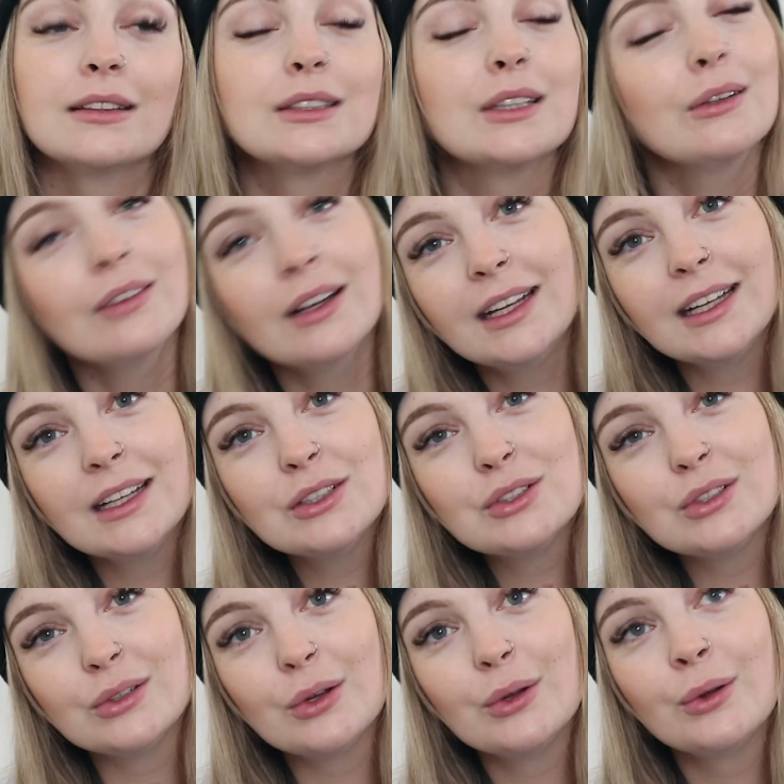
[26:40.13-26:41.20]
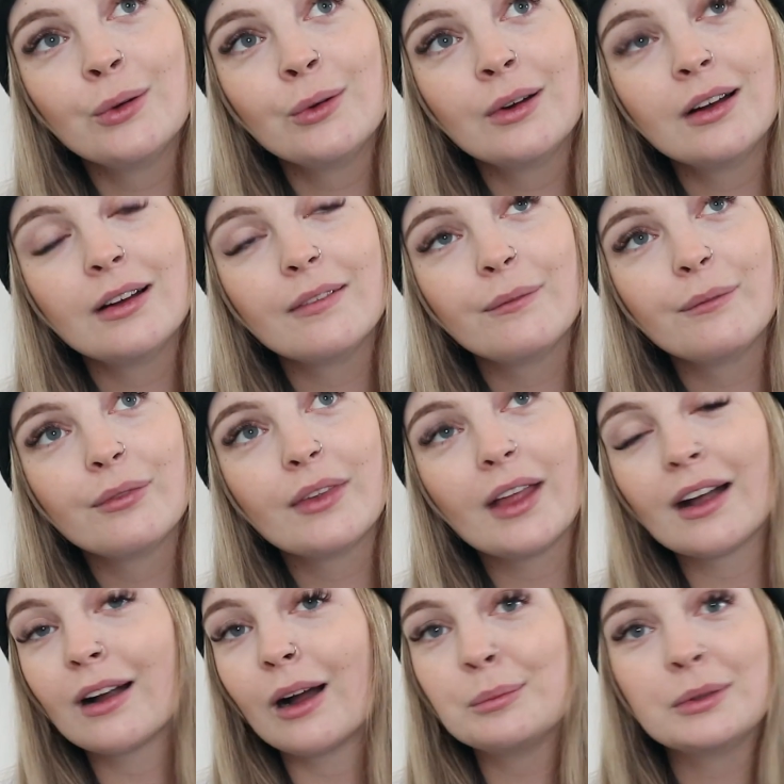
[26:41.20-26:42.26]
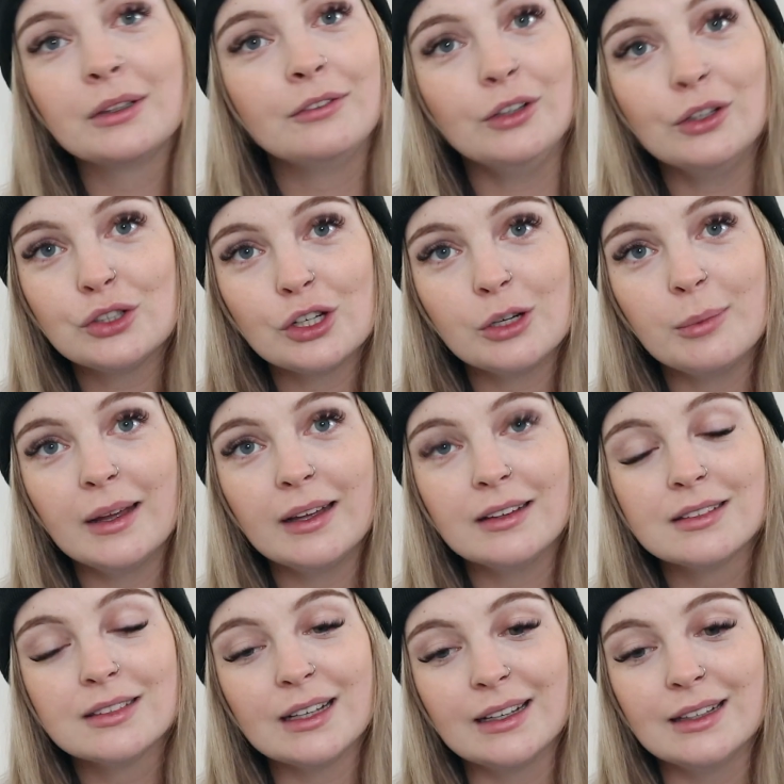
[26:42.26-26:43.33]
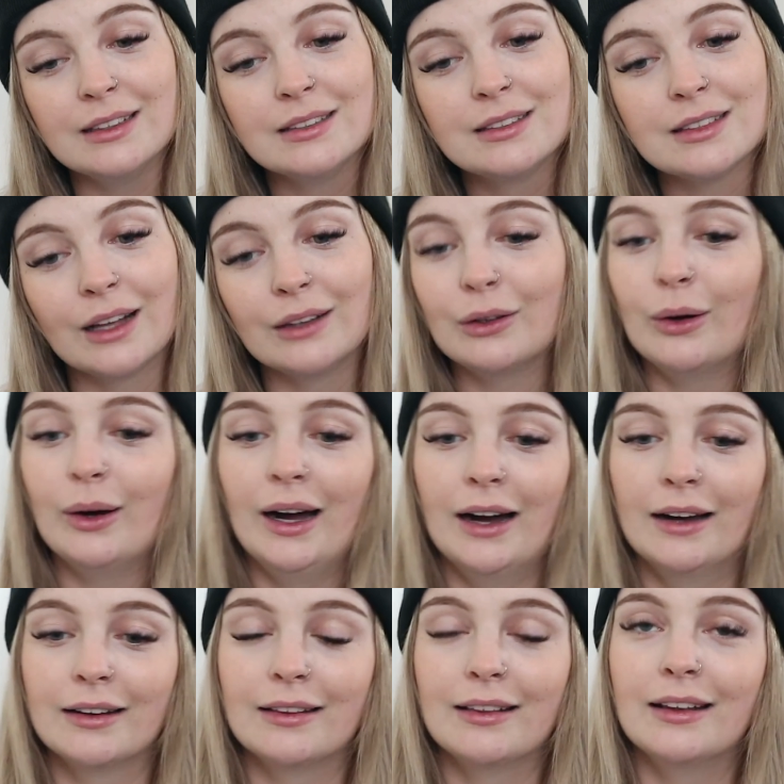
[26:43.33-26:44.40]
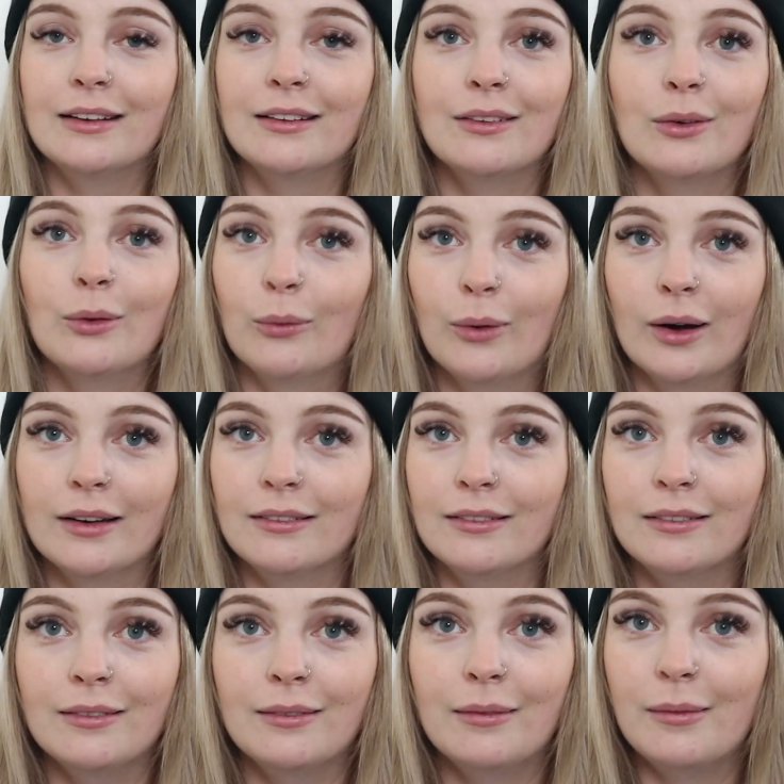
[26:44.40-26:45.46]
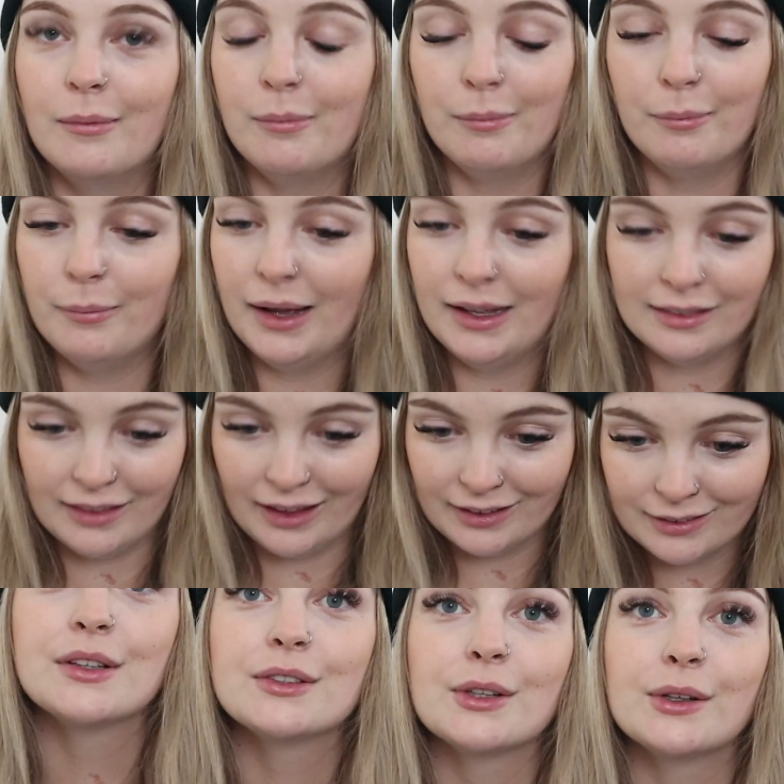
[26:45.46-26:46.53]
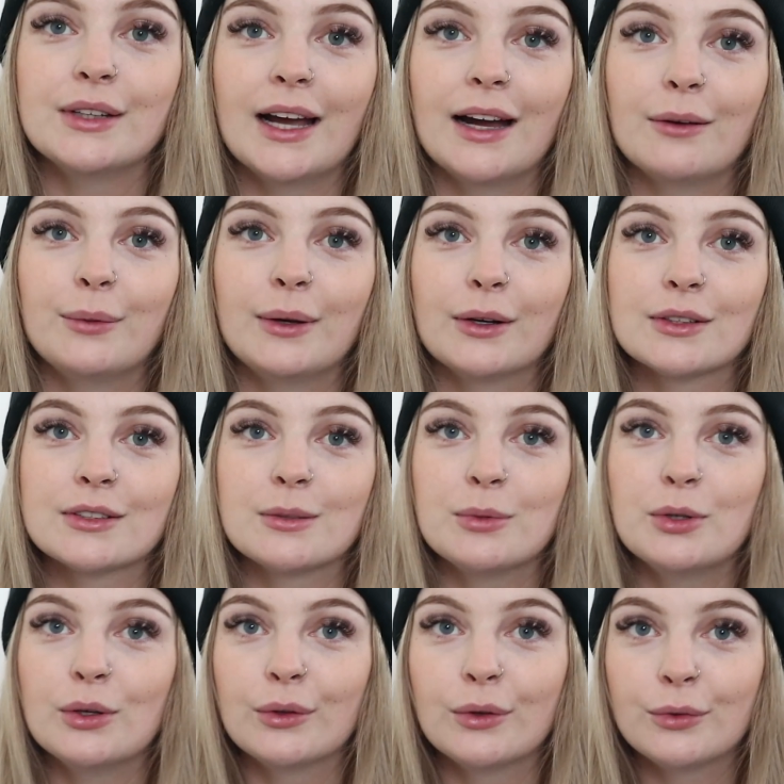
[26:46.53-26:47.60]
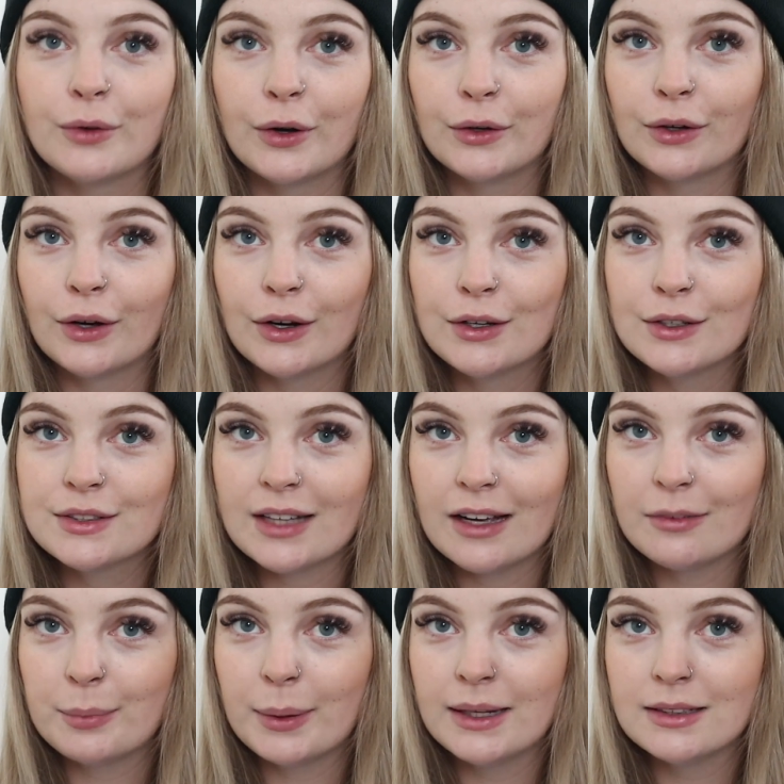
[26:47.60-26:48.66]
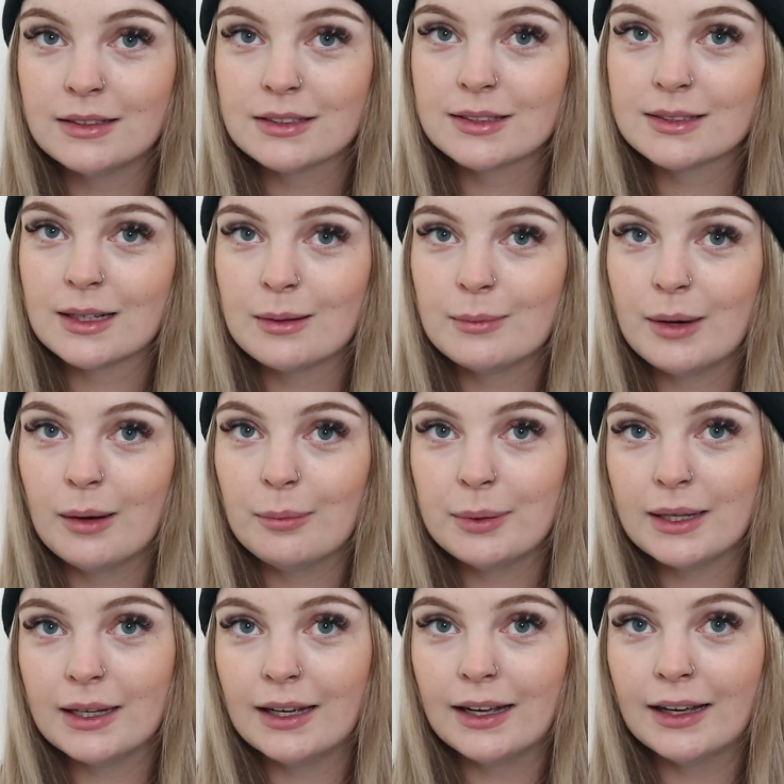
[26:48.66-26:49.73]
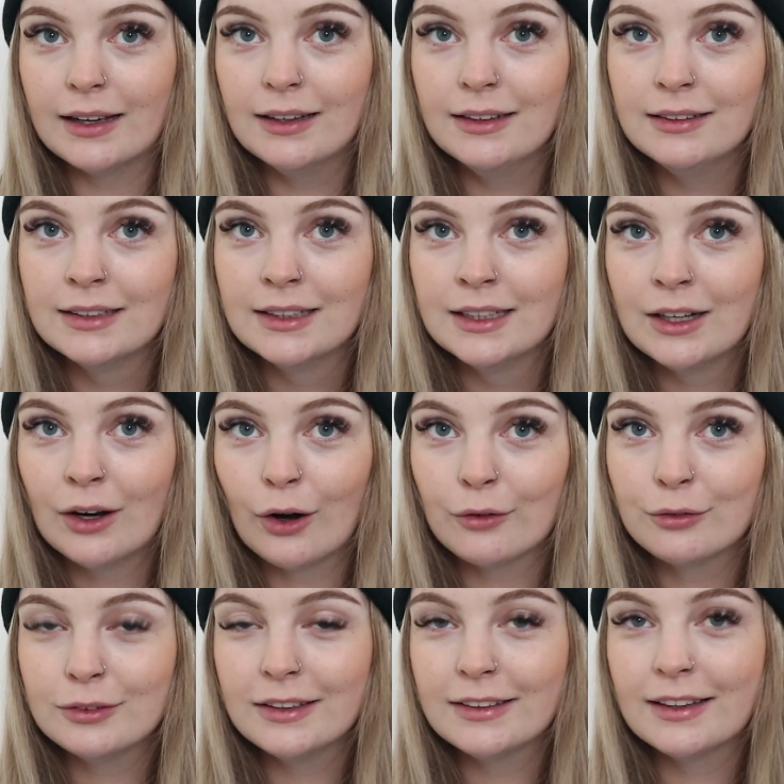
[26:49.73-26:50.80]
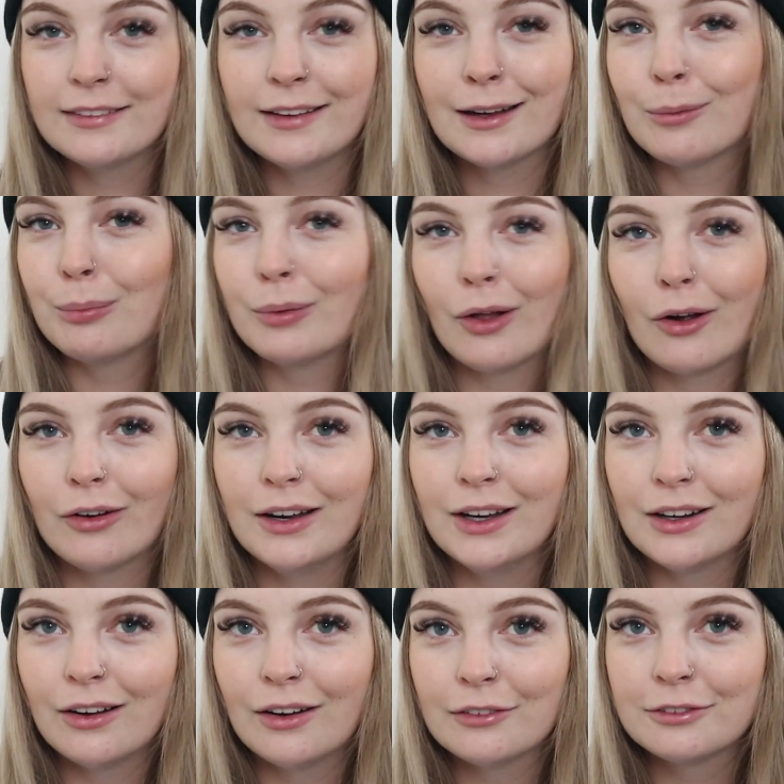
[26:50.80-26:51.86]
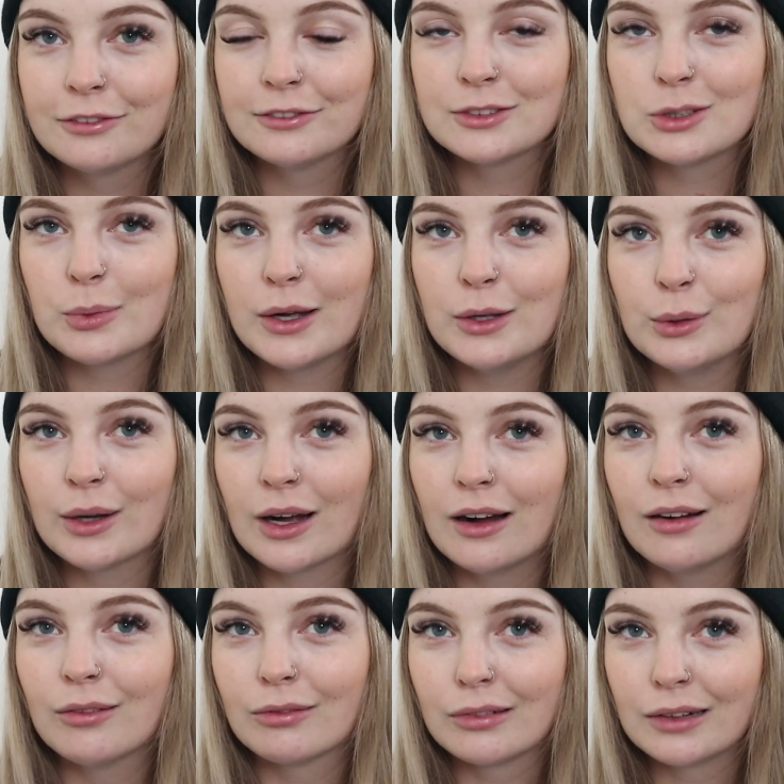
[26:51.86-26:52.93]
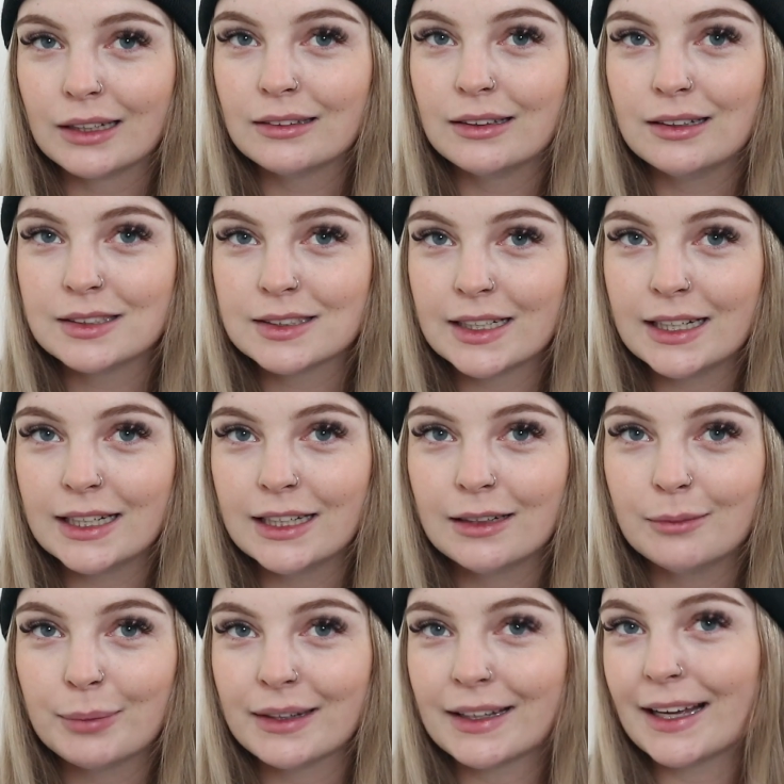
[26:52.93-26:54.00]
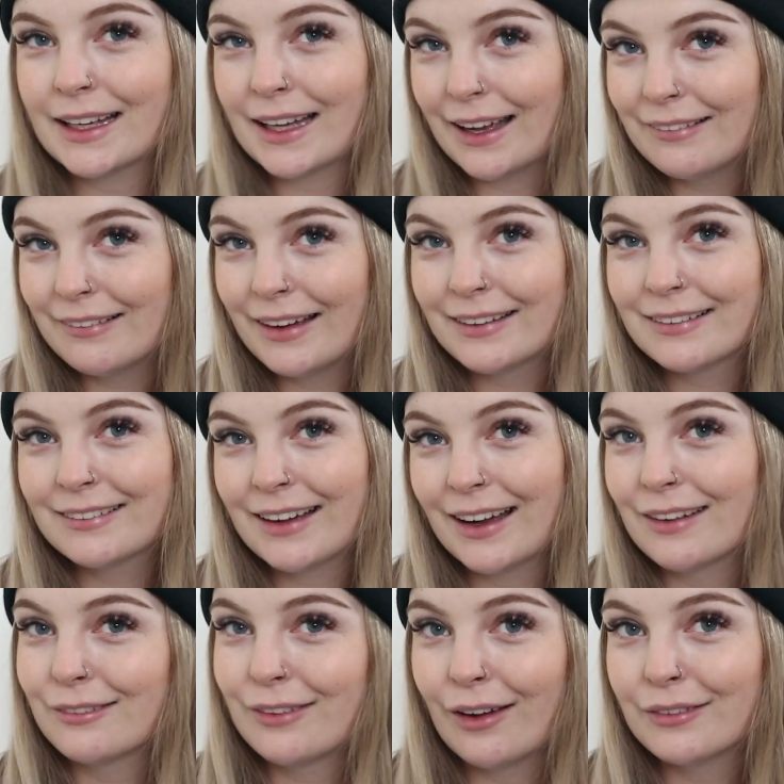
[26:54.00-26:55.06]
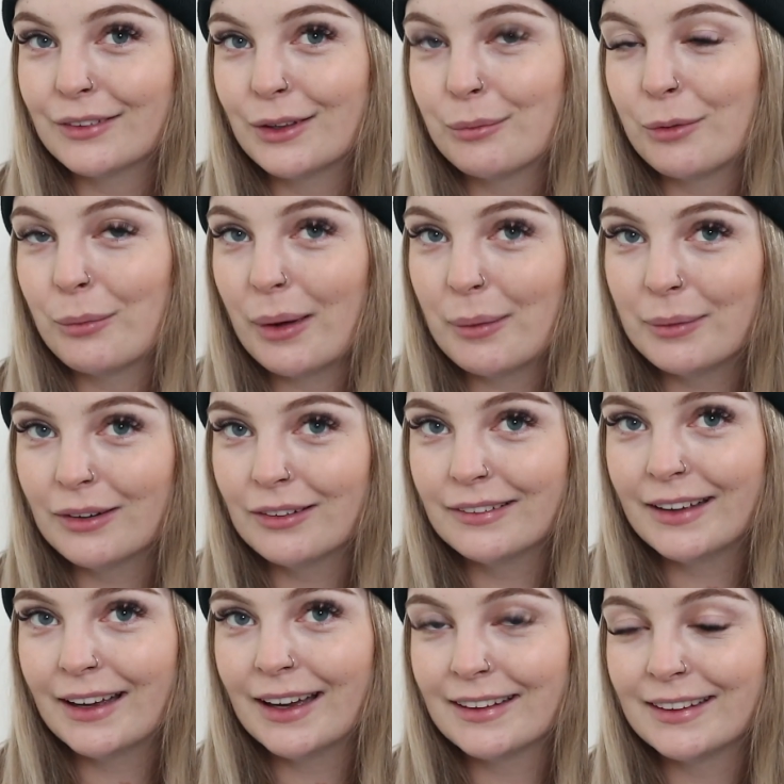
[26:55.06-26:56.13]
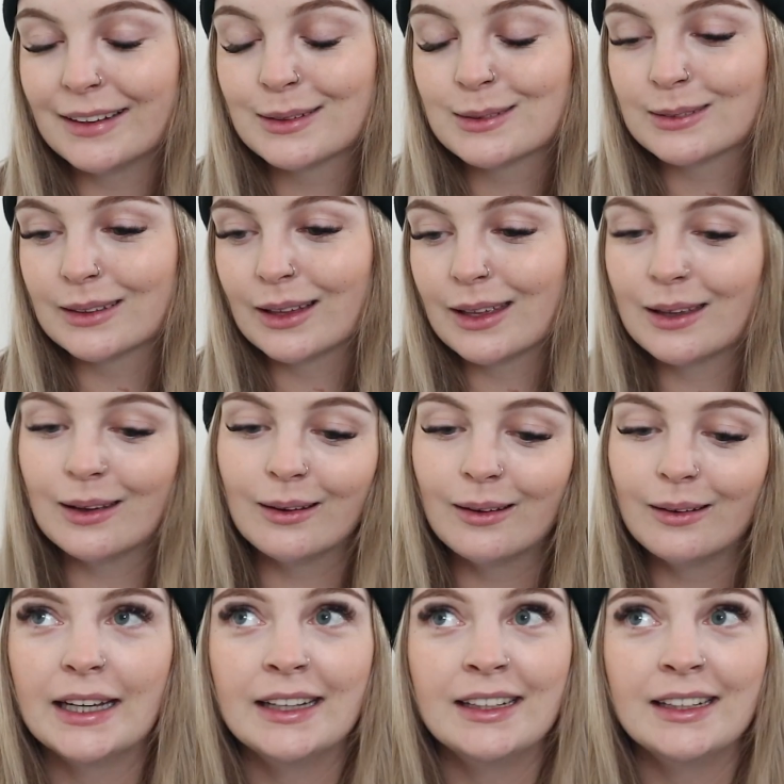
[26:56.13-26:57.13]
So running into a couple of YouTubers is a lot harder than one may think. So yeah, we got some cute little photos. I've pinned some up here. Hopefully they're like blurry enough to where you can't really see, but like I like kind of having them on my mirror there. I think it's really cute.